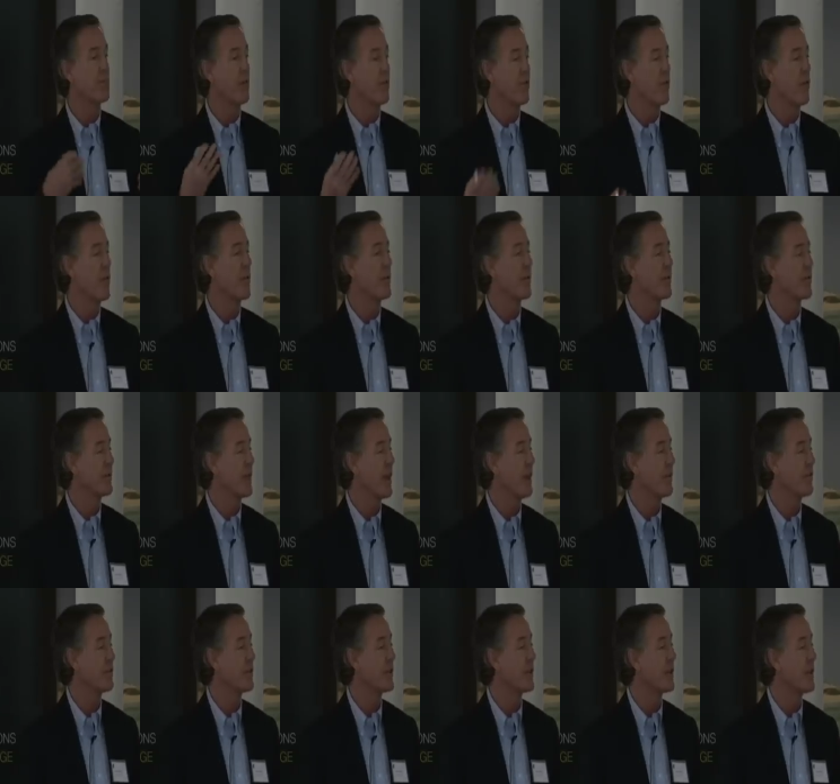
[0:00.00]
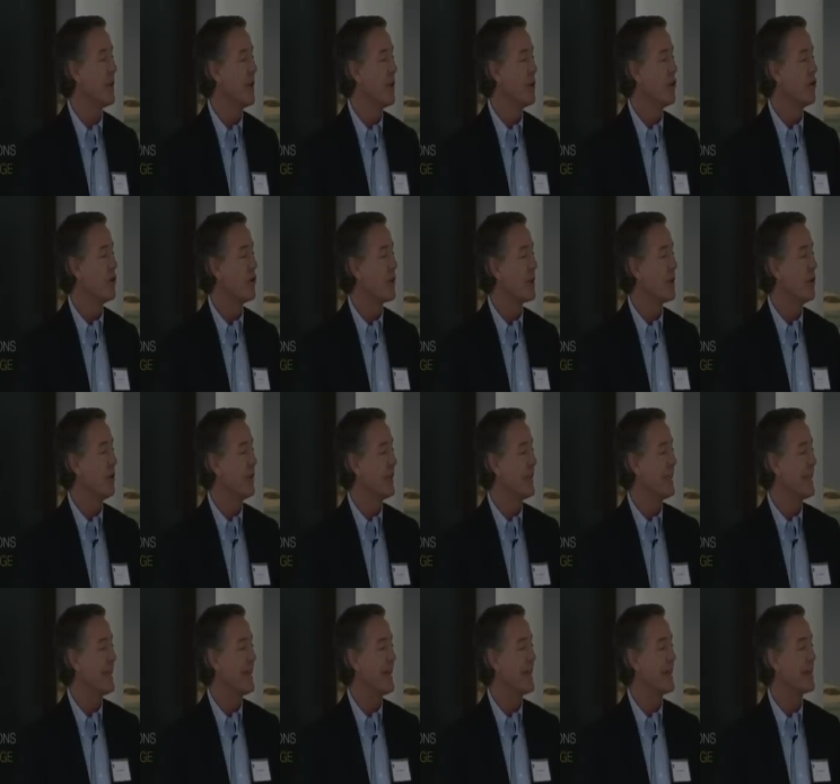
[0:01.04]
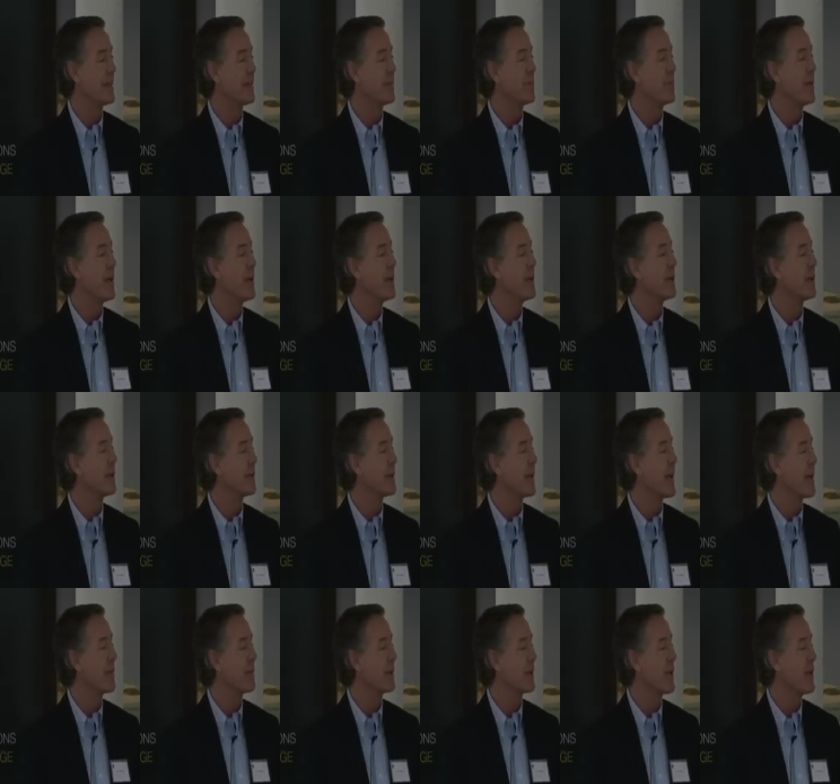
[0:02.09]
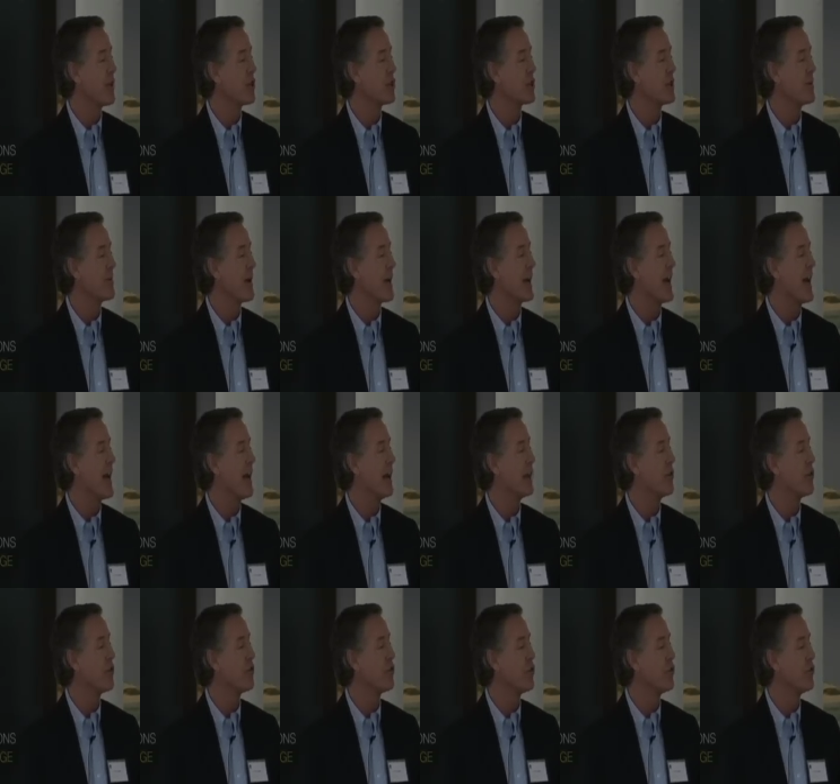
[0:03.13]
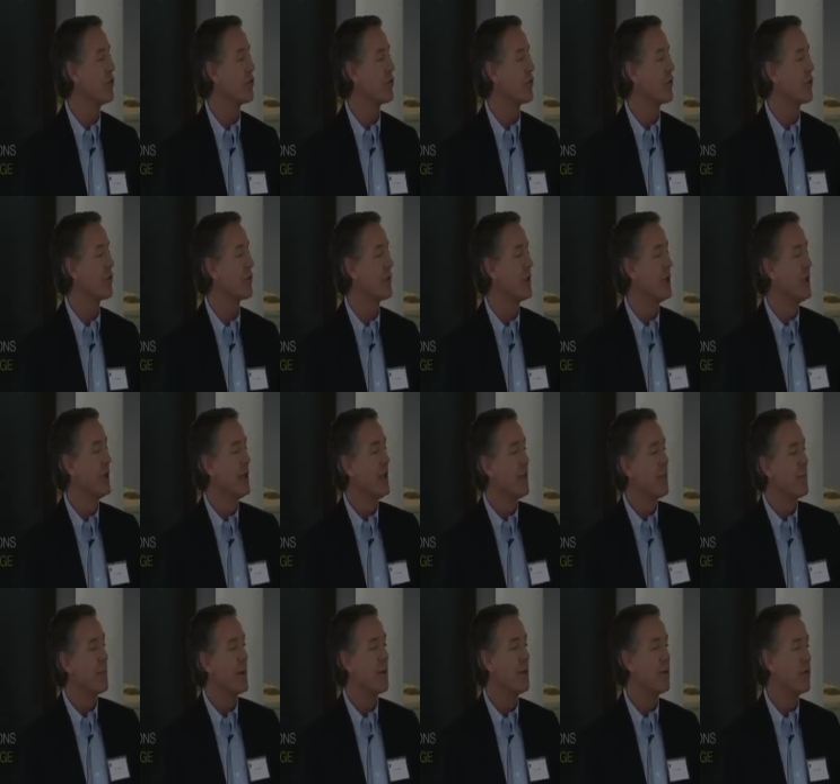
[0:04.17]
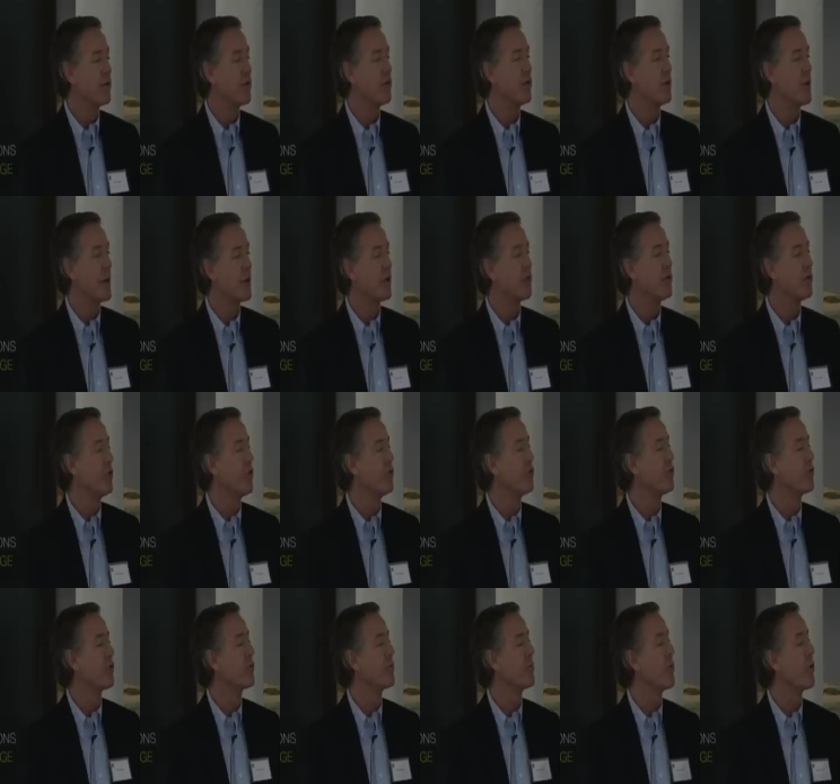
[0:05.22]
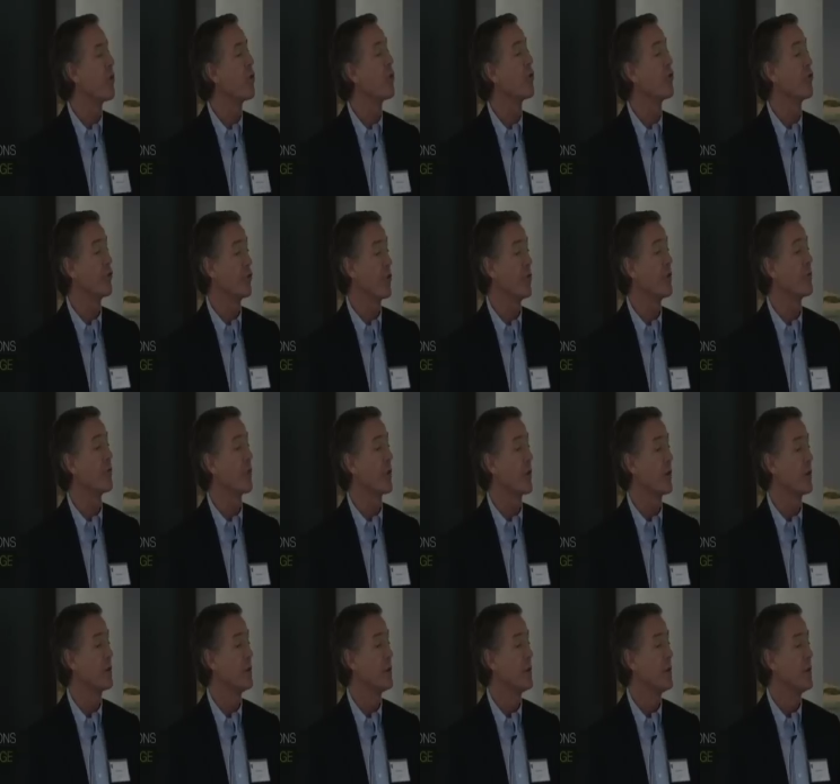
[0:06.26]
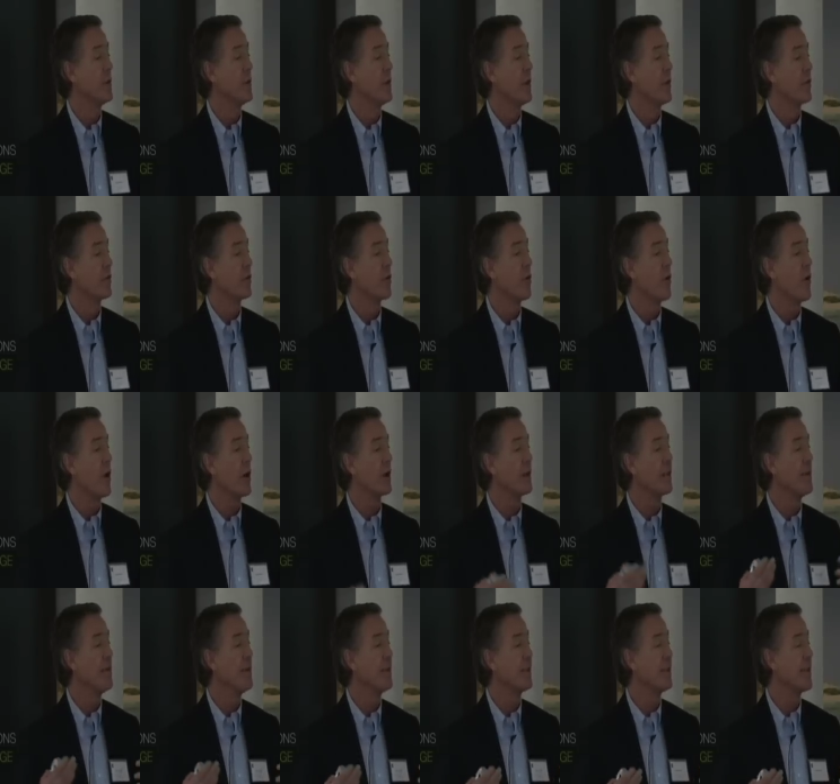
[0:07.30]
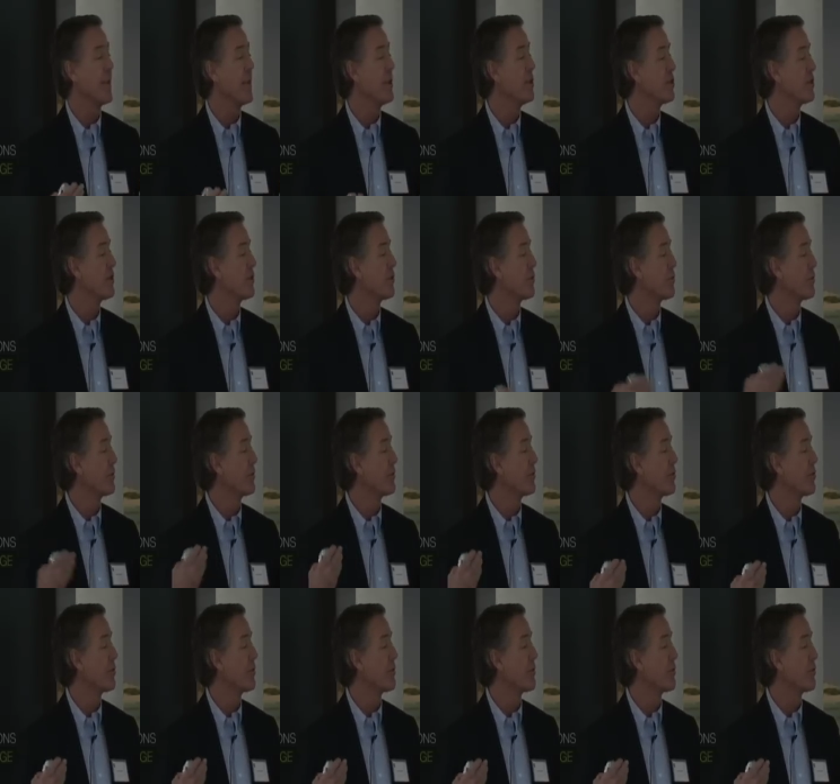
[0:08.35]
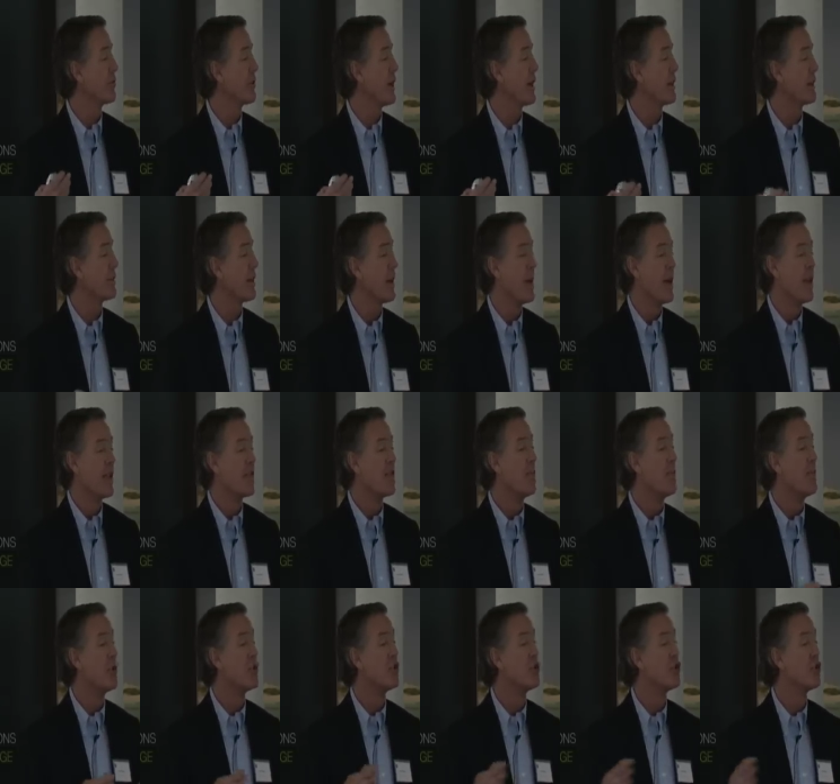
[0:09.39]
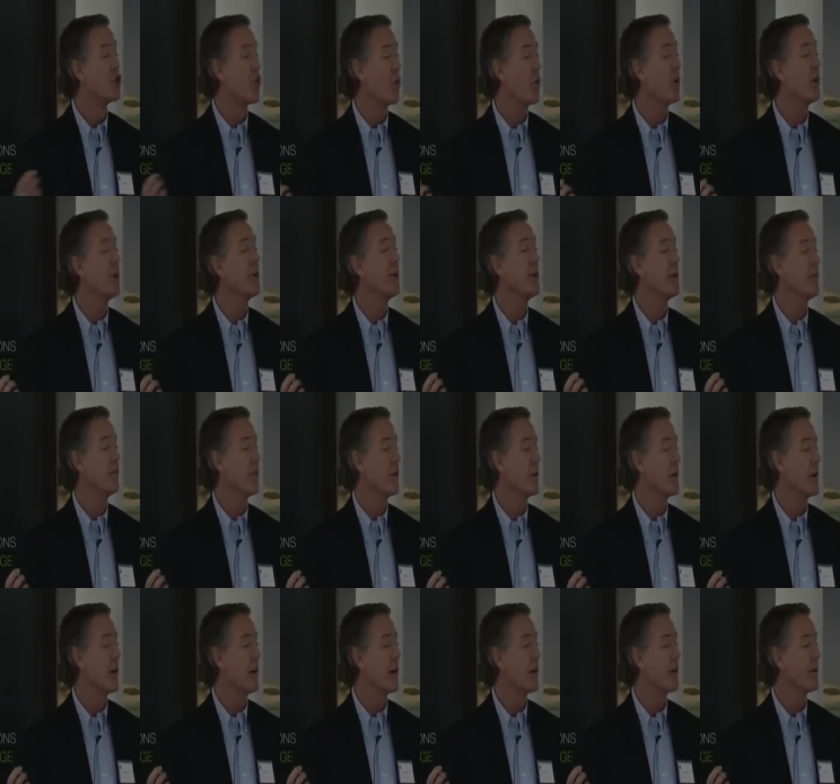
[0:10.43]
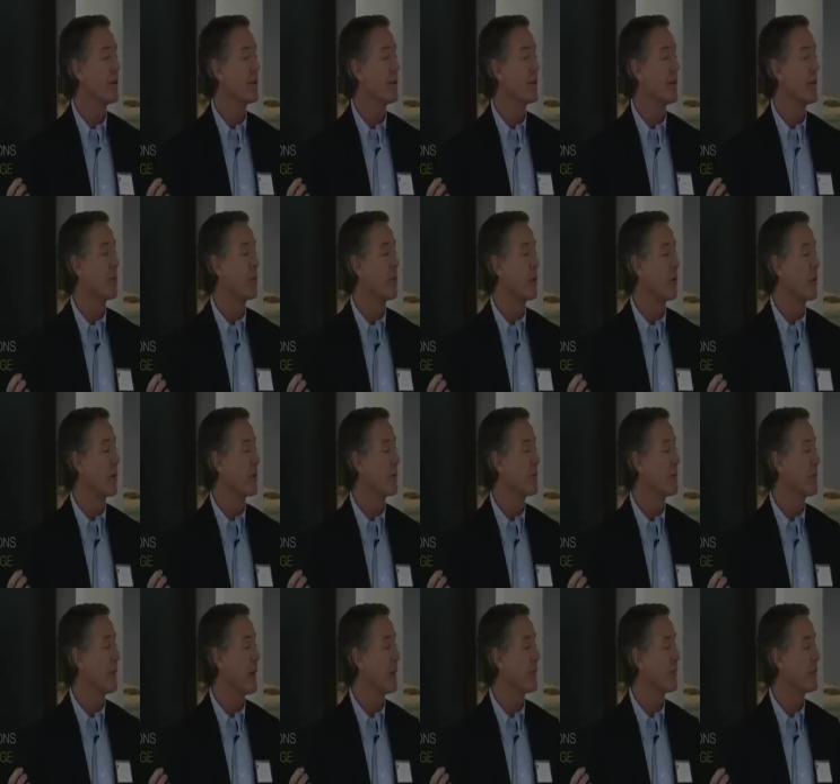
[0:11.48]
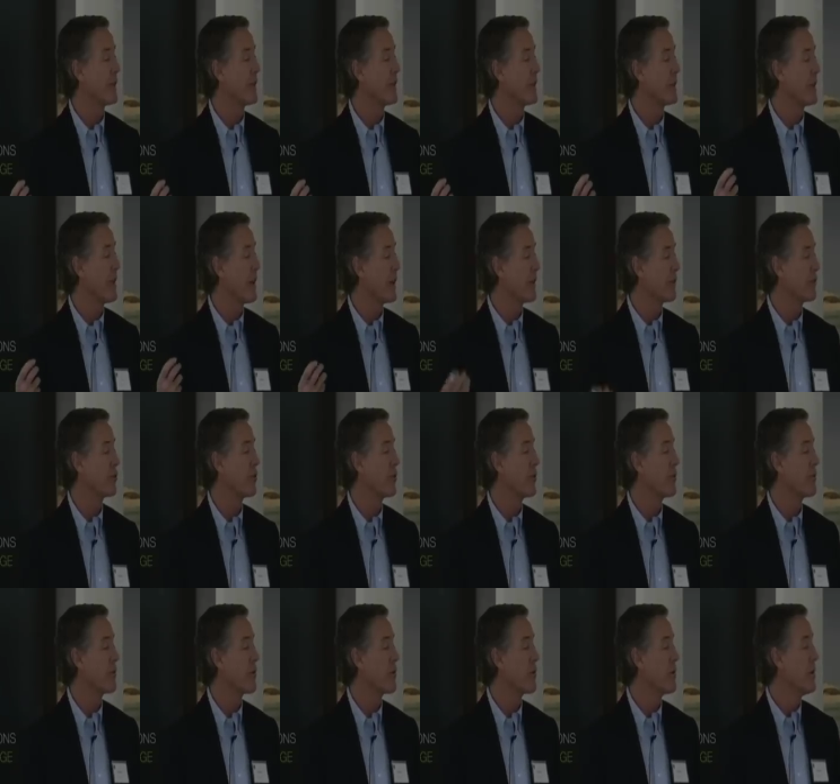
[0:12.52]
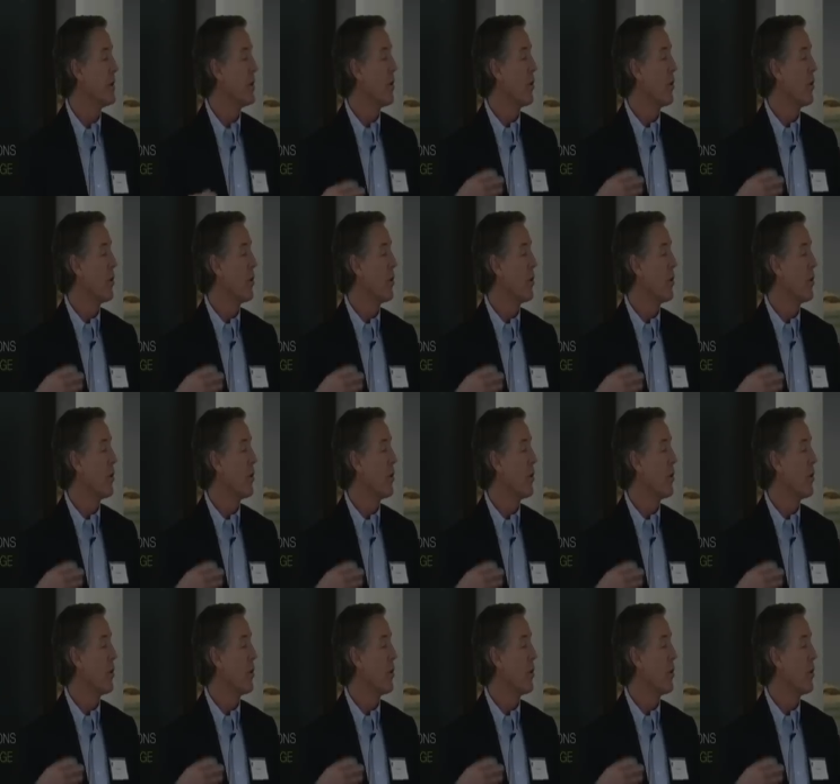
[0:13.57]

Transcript: of performance testing, you can only get, depending on the application, about 100 users, maybe 200 users per server. So our limitations were the server size. The majority of us that were testing client server